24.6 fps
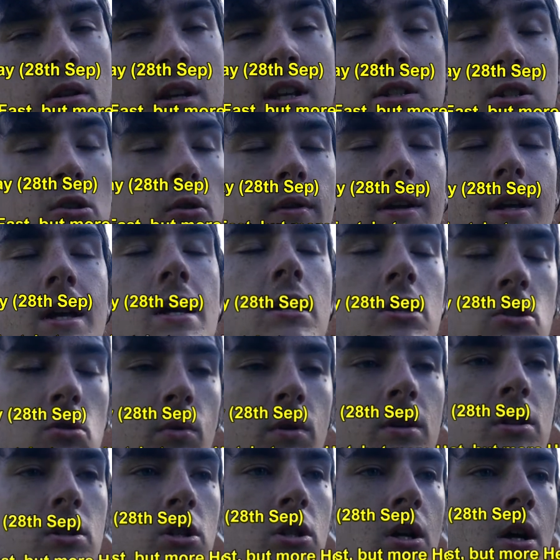
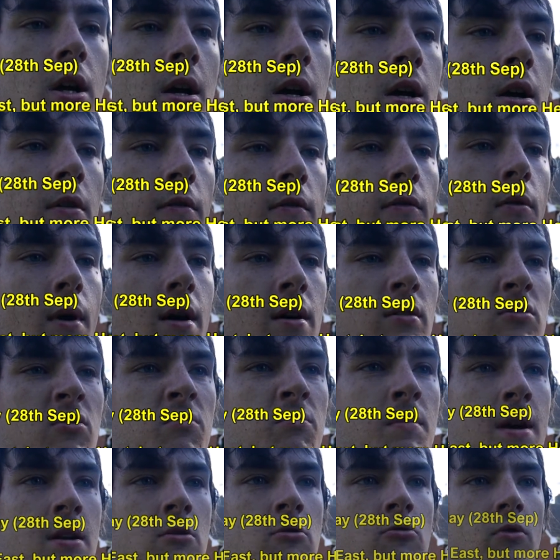throughout the
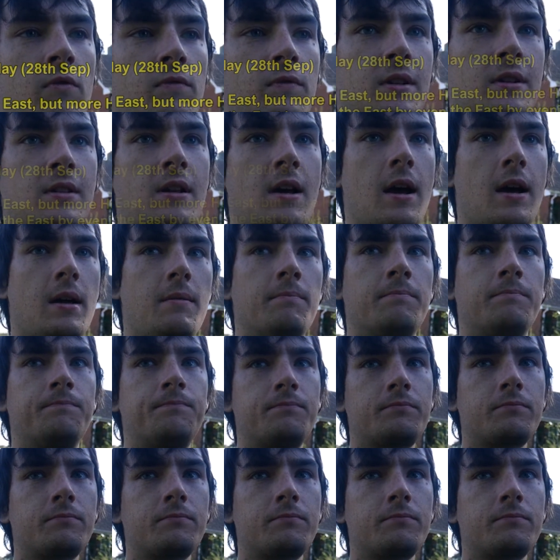remainder of the day.